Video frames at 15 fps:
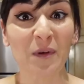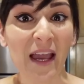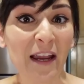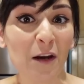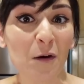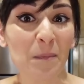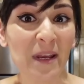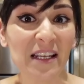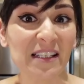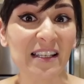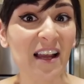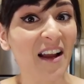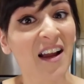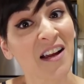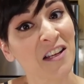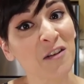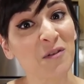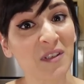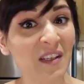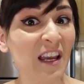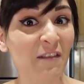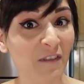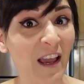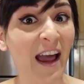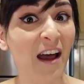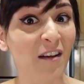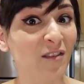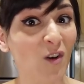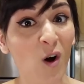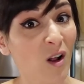you get your pizza and you save
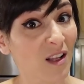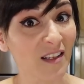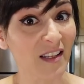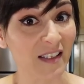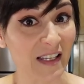calories all at the